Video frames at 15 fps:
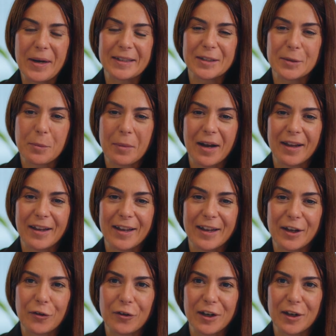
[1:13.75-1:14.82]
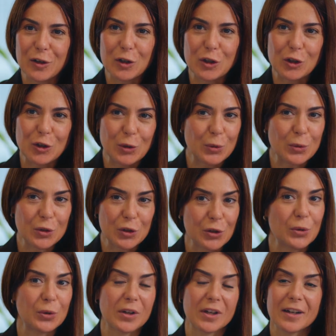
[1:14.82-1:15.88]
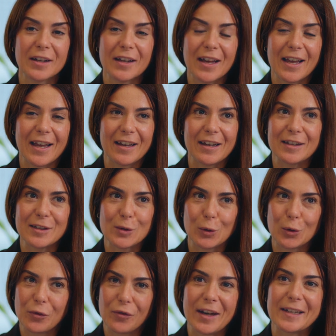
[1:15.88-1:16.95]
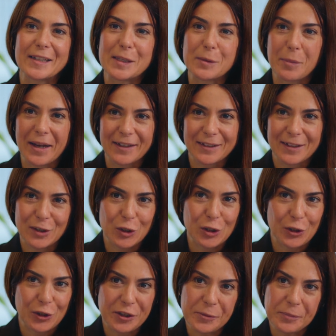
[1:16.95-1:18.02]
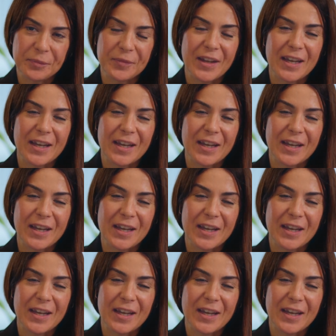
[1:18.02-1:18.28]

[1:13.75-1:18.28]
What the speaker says: But my career soon took a sort of unexpected turn.